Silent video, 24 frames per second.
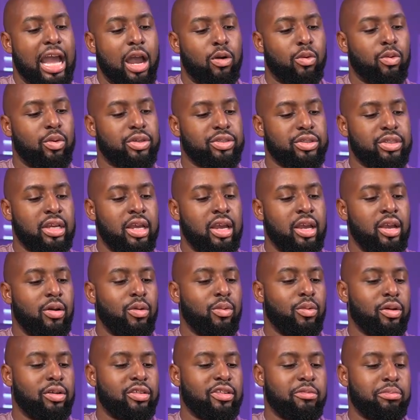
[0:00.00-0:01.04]
hours
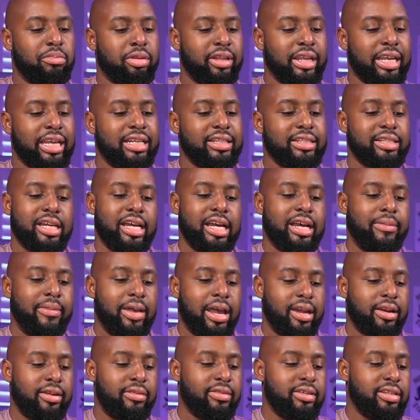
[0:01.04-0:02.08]
worth of playing time
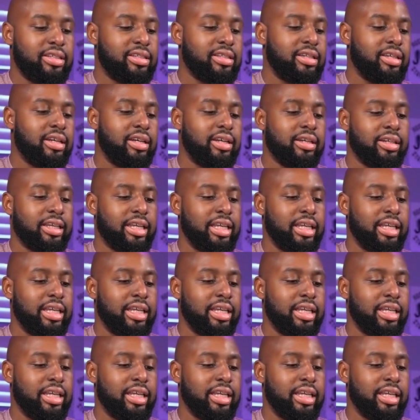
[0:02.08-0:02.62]
out of this uh,